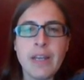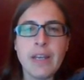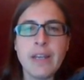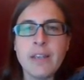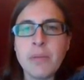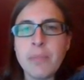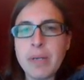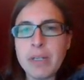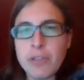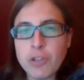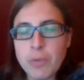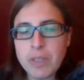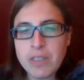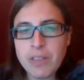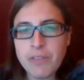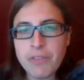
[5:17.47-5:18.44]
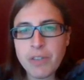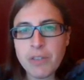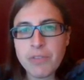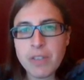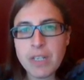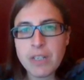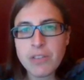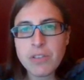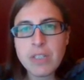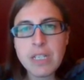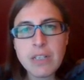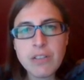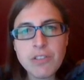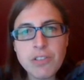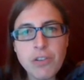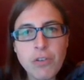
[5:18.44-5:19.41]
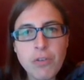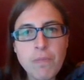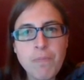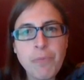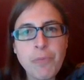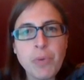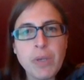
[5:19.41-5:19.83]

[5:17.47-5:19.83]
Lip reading: And about 25,000 years ago,